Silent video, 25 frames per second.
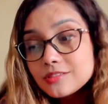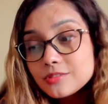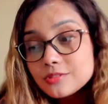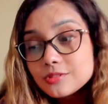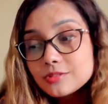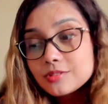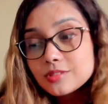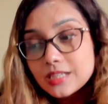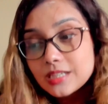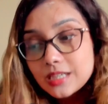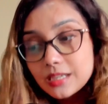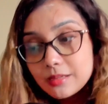to
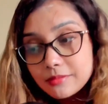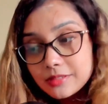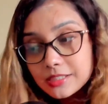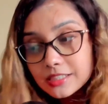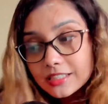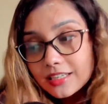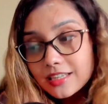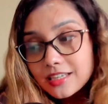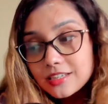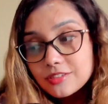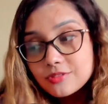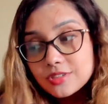
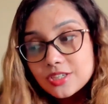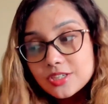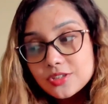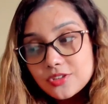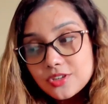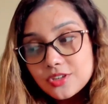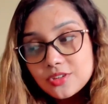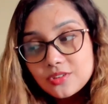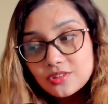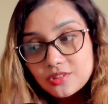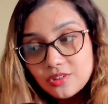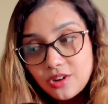rehabilitate
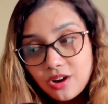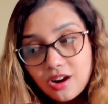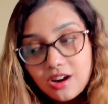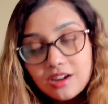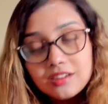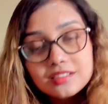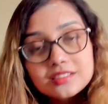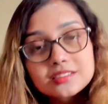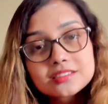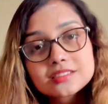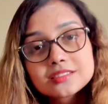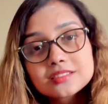rescue
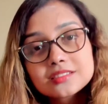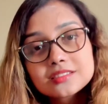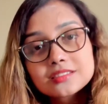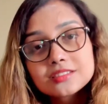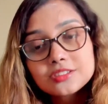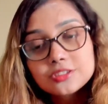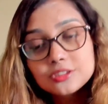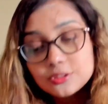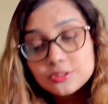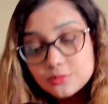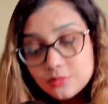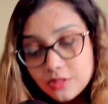dogs,
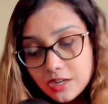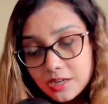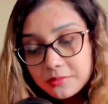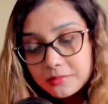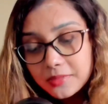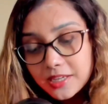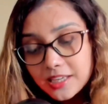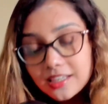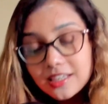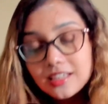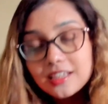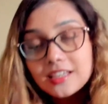you are
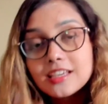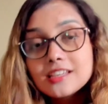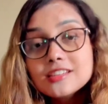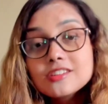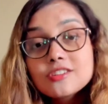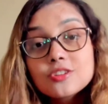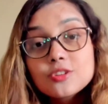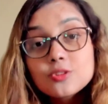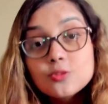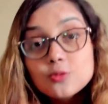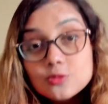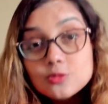making a
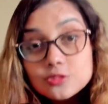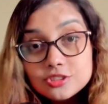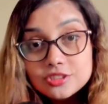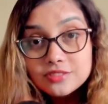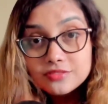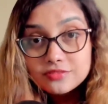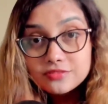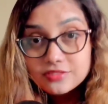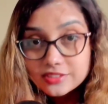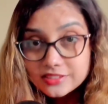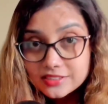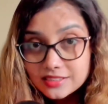huge
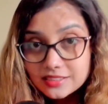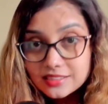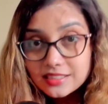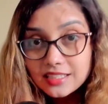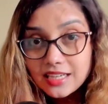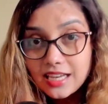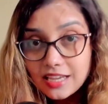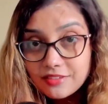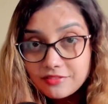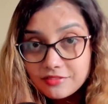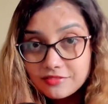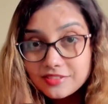difference in the
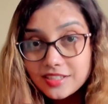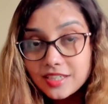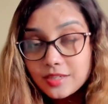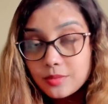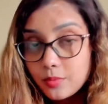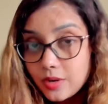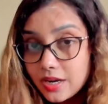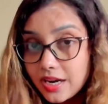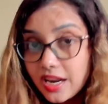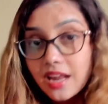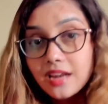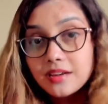life of that
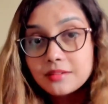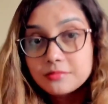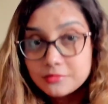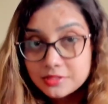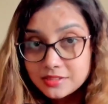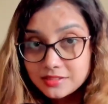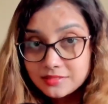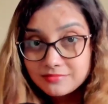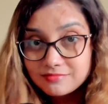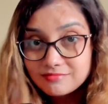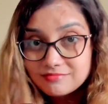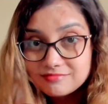one
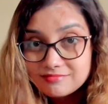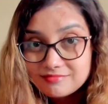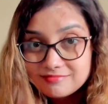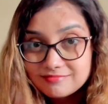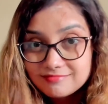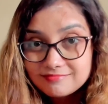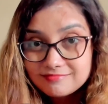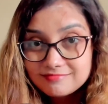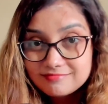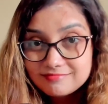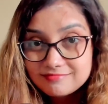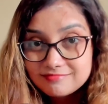animal.
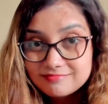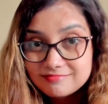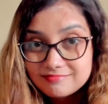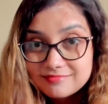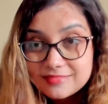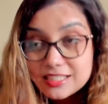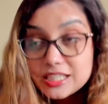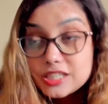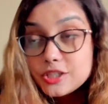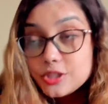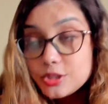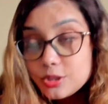
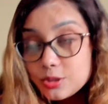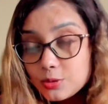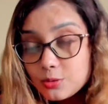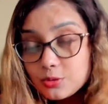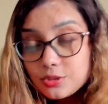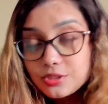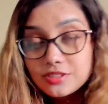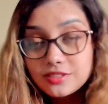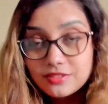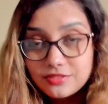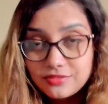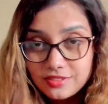
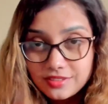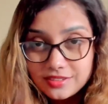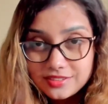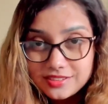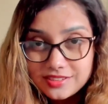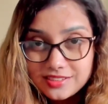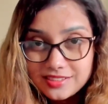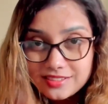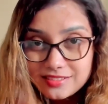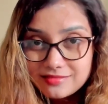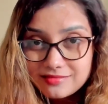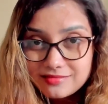Huge difference.